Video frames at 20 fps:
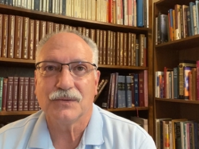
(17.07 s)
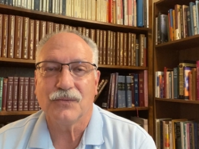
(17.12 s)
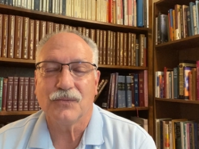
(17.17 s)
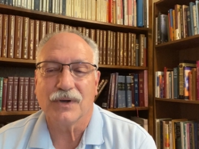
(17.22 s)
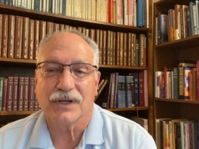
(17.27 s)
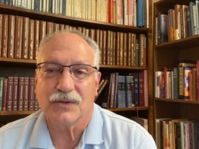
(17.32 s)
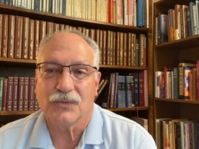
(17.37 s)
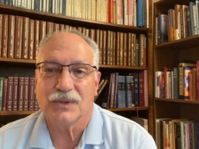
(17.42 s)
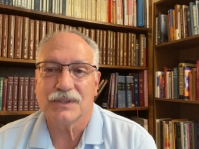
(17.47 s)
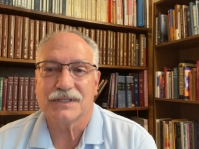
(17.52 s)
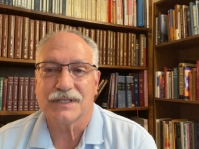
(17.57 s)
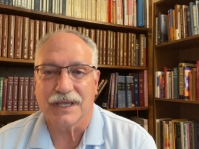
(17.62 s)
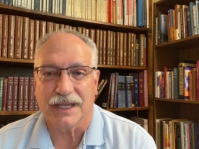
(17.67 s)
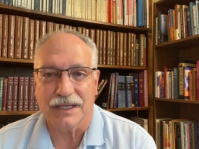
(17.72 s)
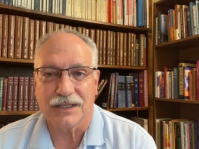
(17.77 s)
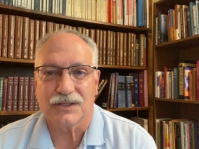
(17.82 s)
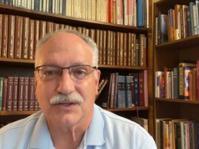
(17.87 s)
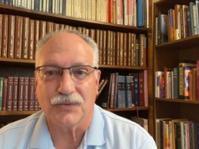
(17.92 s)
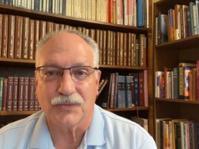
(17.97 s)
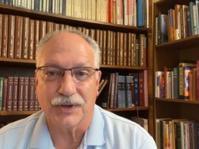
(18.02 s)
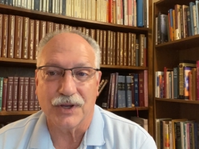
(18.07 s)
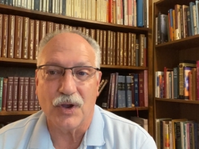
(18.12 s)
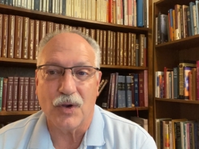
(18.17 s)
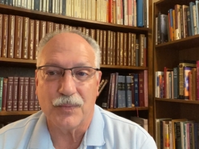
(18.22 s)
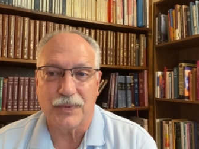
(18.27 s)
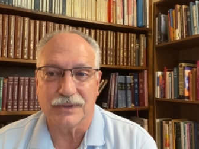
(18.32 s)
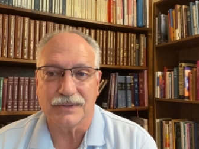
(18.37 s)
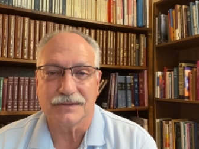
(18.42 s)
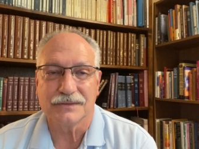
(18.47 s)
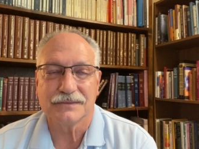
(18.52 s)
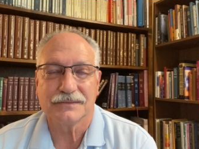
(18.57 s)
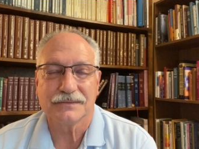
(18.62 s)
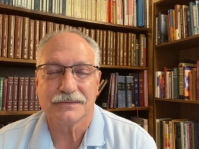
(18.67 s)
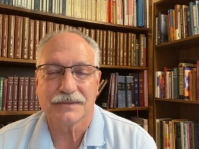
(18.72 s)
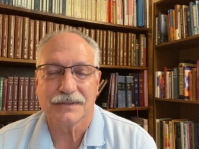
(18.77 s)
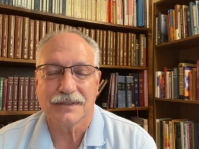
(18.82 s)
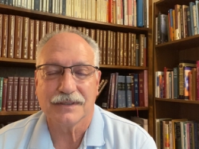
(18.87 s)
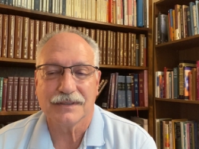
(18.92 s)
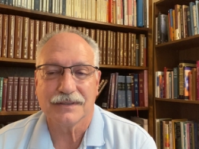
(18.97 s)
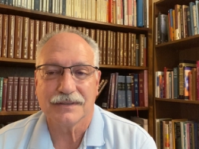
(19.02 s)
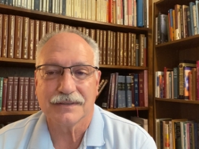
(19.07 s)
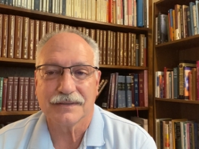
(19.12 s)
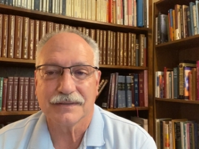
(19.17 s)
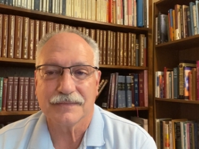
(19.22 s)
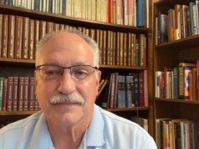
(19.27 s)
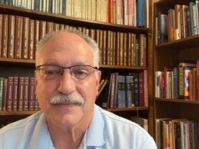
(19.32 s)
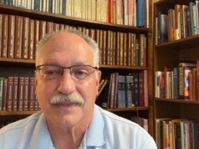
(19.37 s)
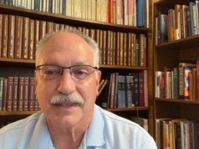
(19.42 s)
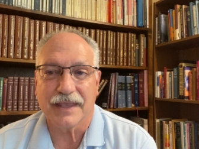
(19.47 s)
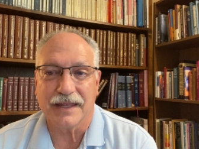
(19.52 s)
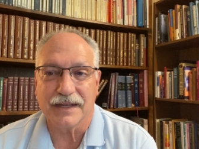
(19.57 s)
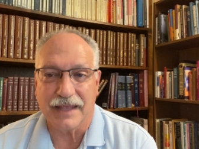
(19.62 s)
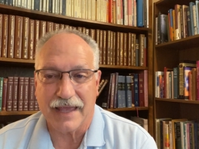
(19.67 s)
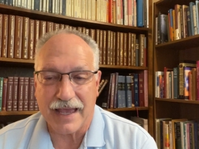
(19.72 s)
what it will take to reopen and